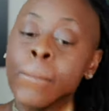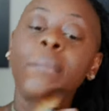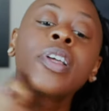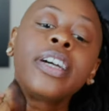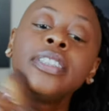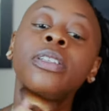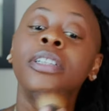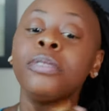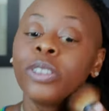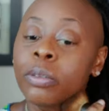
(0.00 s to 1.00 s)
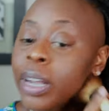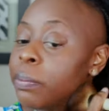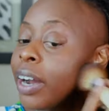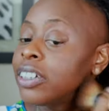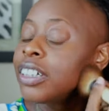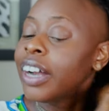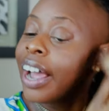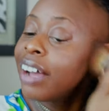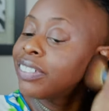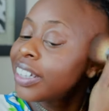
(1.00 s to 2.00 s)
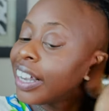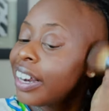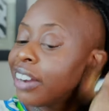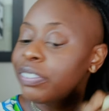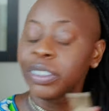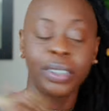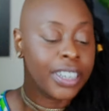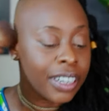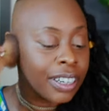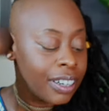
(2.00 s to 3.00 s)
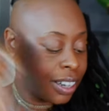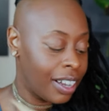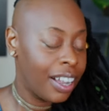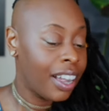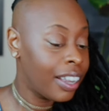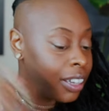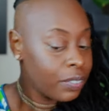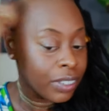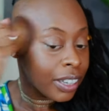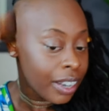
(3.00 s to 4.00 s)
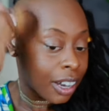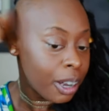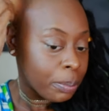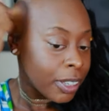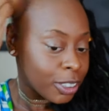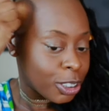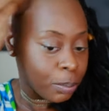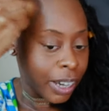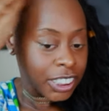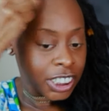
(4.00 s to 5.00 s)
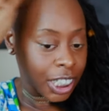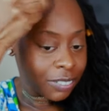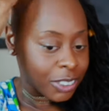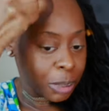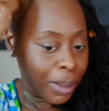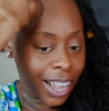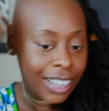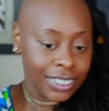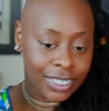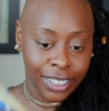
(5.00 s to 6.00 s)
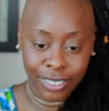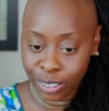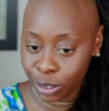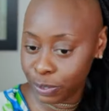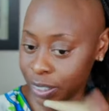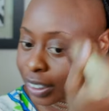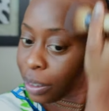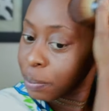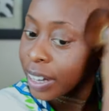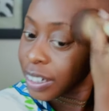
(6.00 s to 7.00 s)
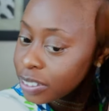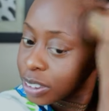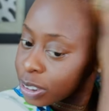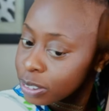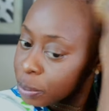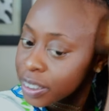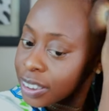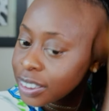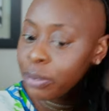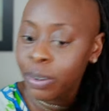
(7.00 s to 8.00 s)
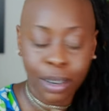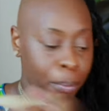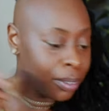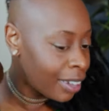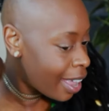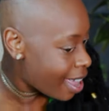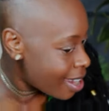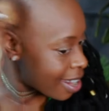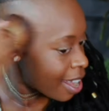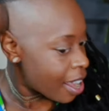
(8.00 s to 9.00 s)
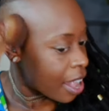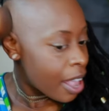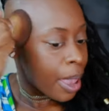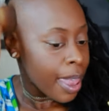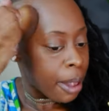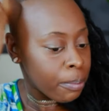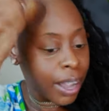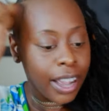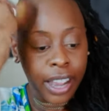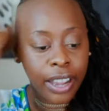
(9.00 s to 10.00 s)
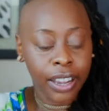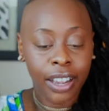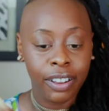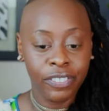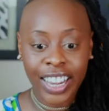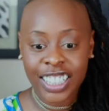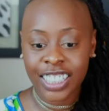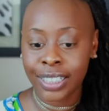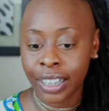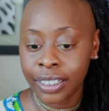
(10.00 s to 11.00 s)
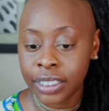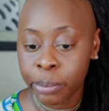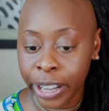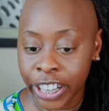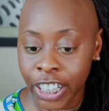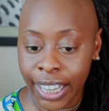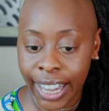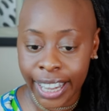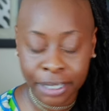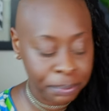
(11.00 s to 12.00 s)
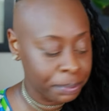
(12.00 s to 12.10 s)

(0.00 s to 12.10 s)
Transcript: Guys, when I'm doing my powder, I have to get everywhere. I even get up into my shaved spots. That is so funny, but I do because I want to blend my face into my hairline.